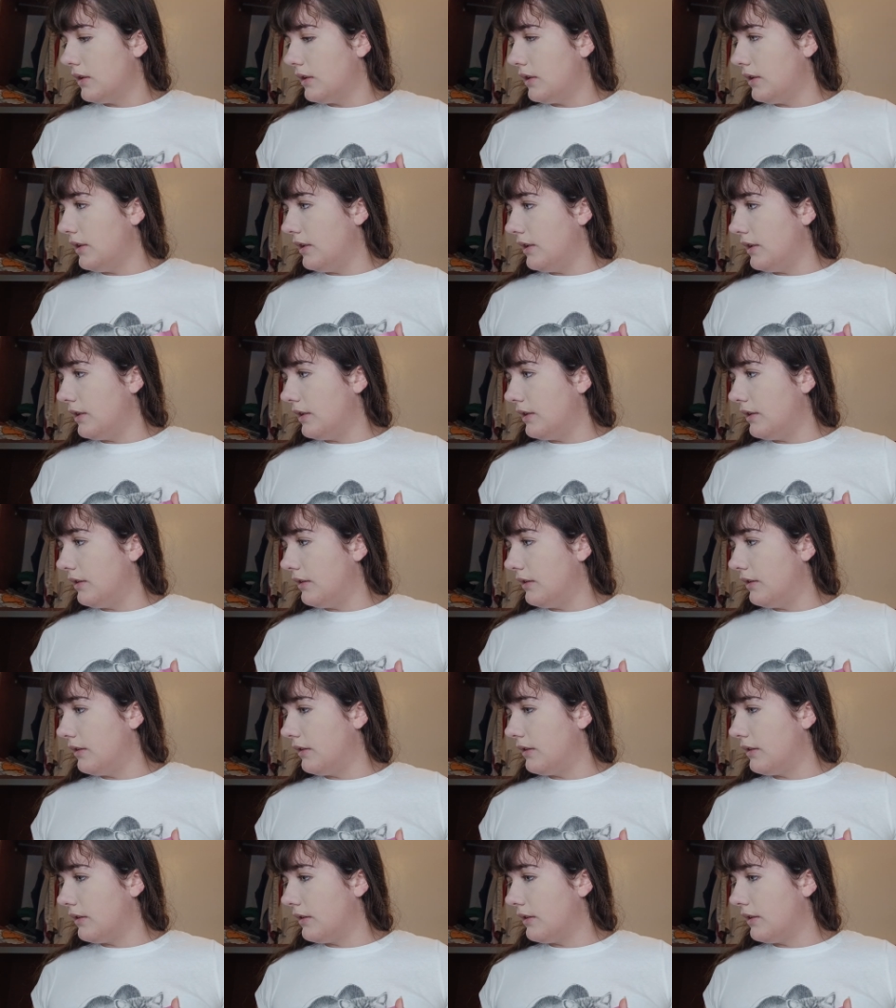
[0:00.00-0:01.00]

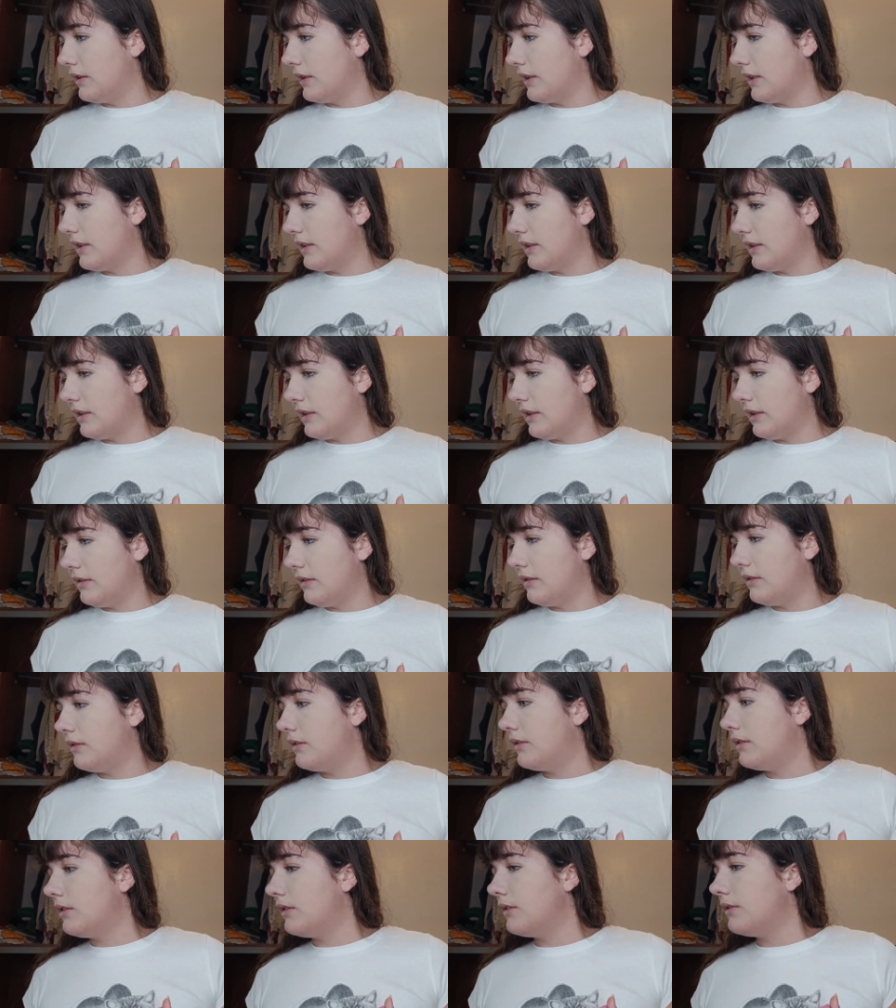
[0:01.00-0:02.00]
and again I
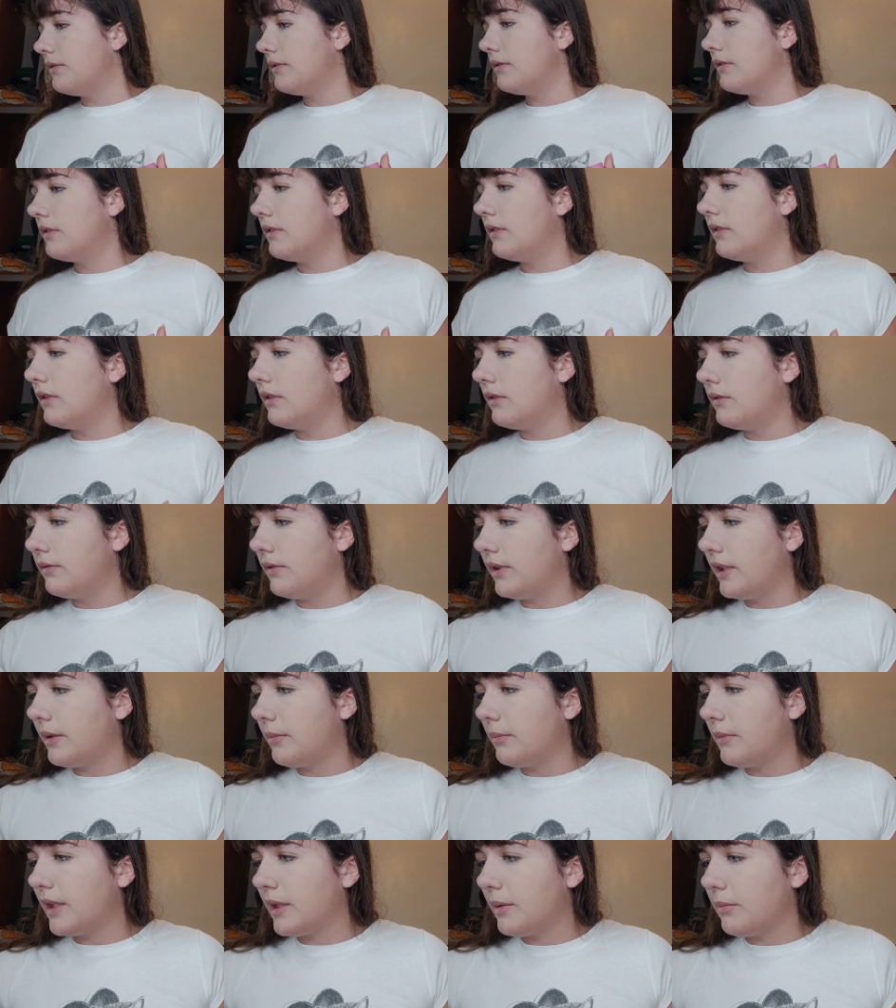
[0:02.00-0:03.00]
don't know
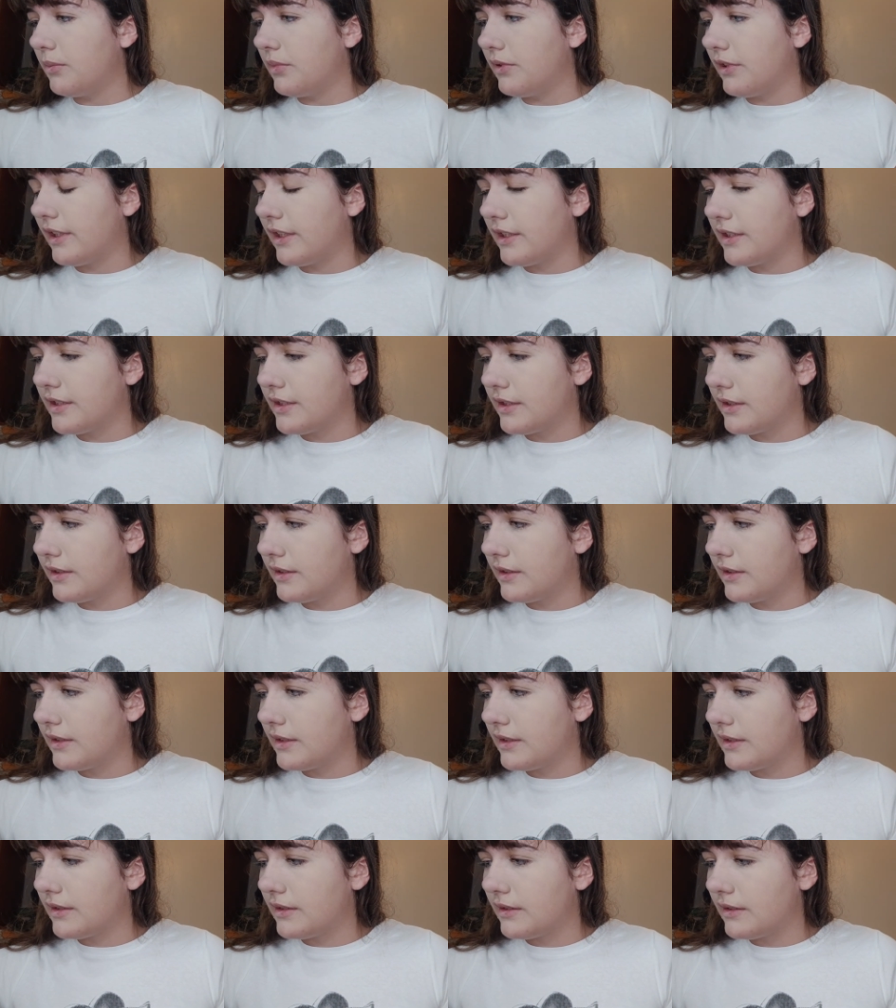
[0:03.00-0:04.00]
where my
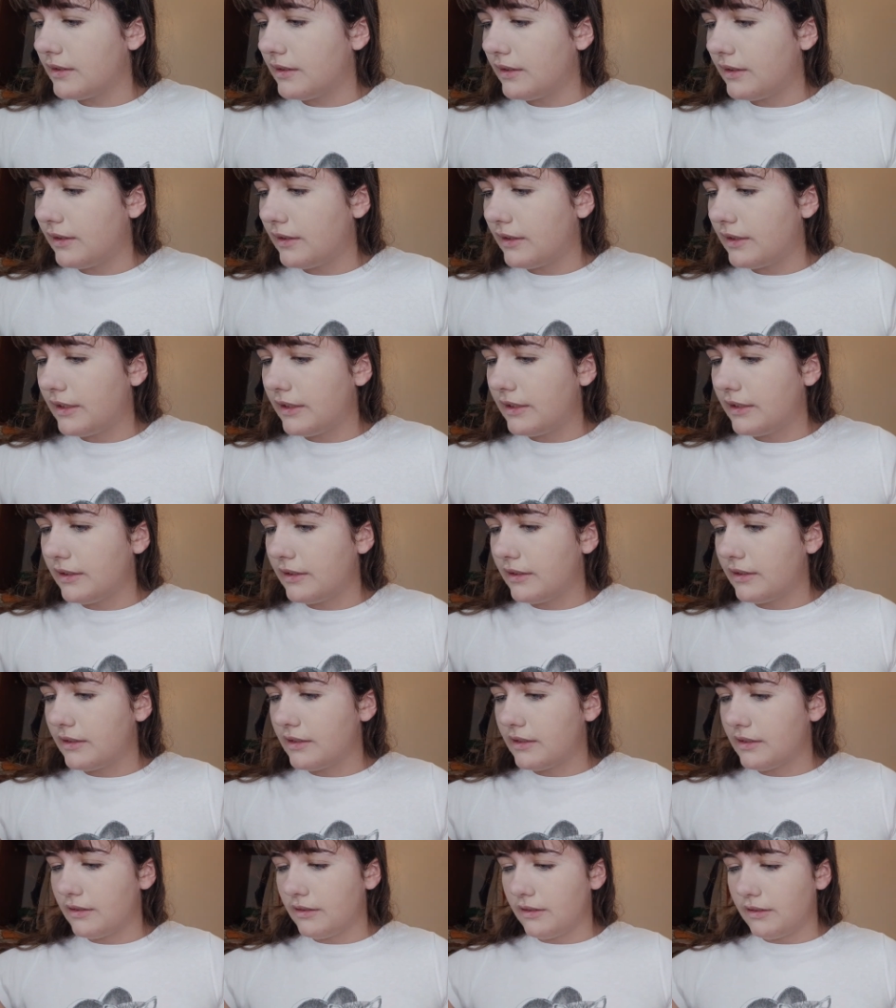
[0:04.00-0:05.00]
brushes are,
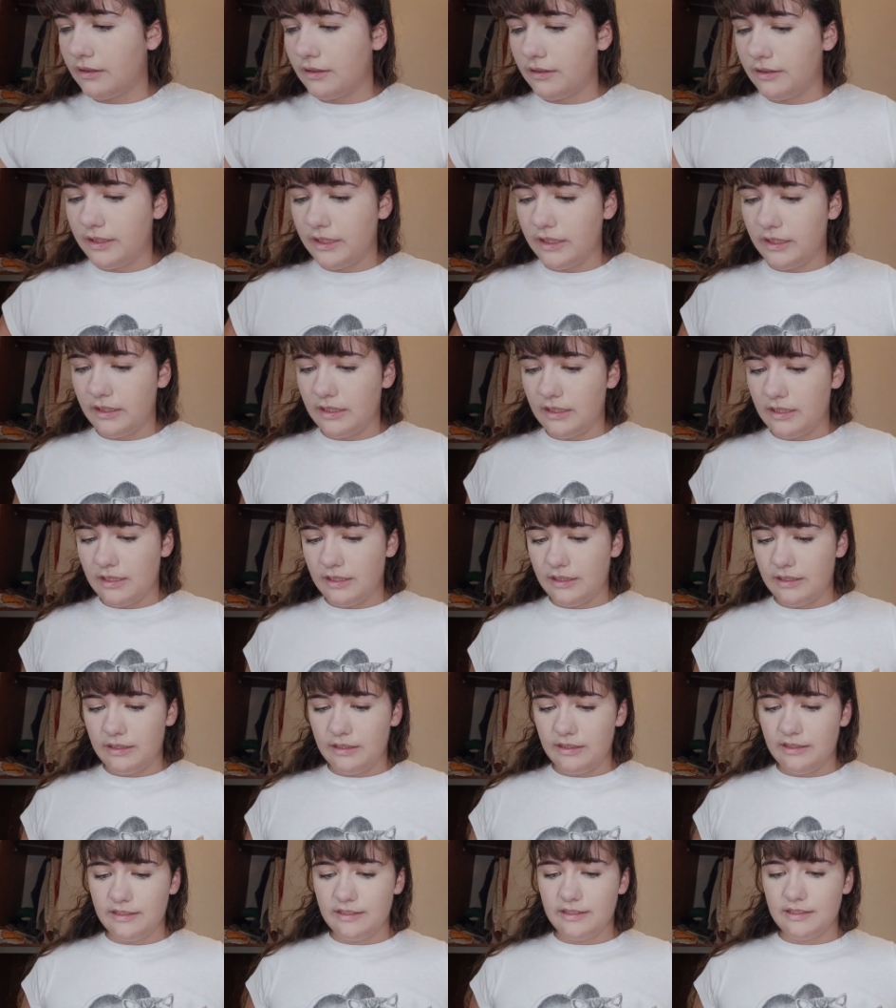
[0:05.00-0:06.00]
sorry
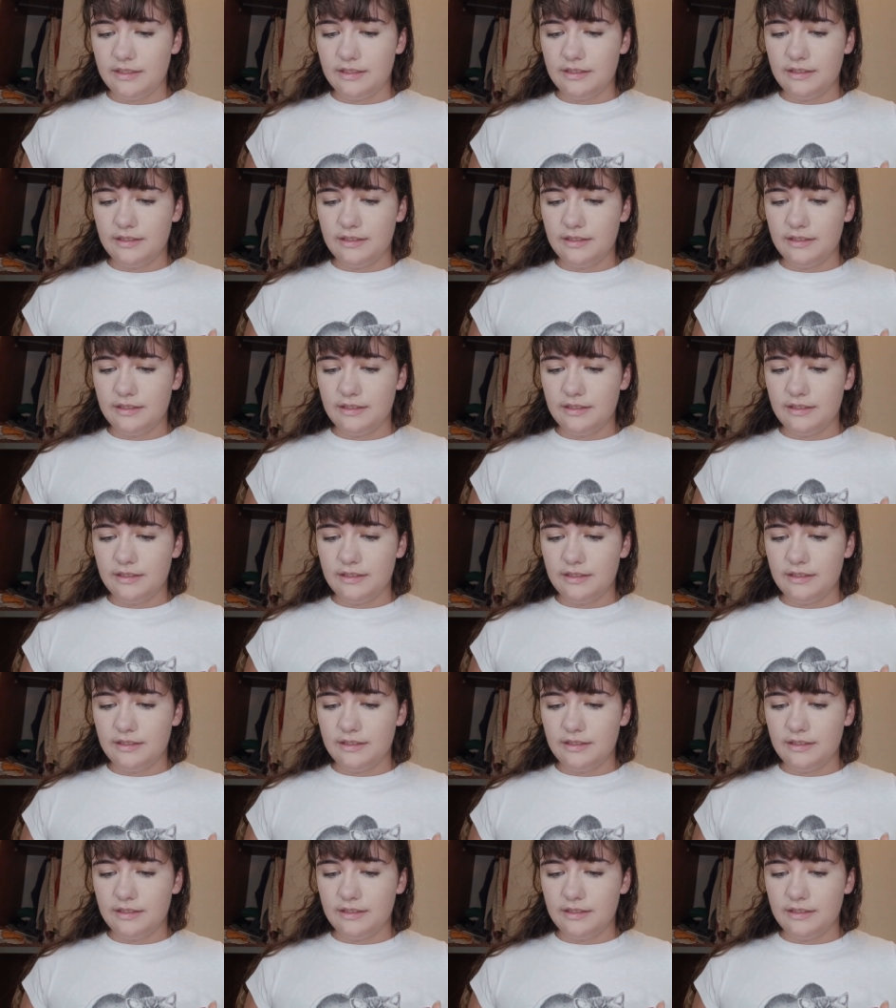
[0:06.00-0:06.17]
guys.